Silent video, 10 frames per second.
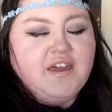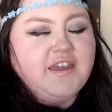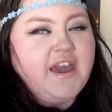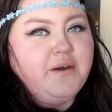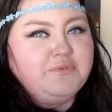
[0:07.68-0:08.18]

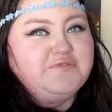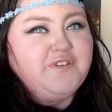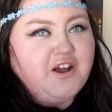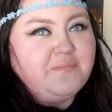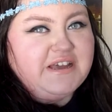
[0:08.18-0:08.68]
Yeah, it was
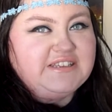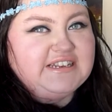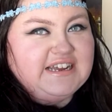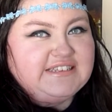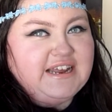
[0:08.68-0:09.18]
Vlogmas the
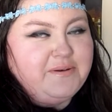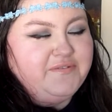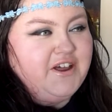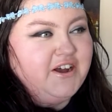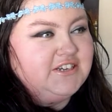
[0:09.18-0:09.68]
last time
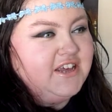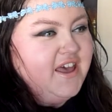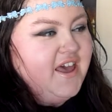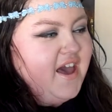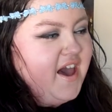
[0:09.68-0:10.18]
I vlogged.
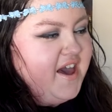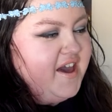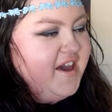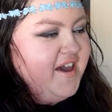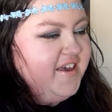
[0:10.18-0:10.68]

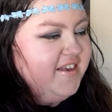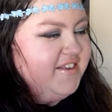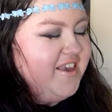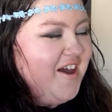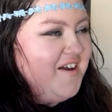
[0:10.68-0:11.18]
Uh,
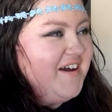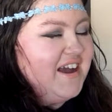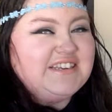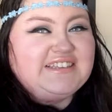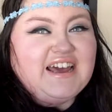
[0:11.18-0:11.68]
so
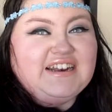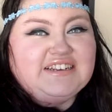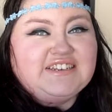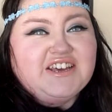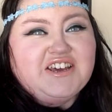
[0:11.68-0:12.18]
I
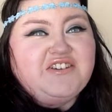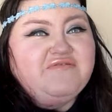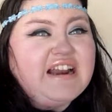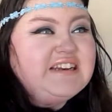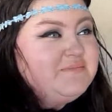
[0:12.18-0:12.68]
decided
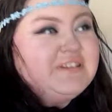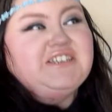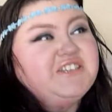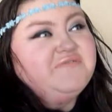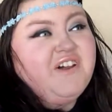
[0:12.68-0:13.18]
randomly
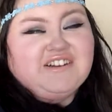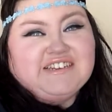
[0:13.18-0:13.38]
to vlog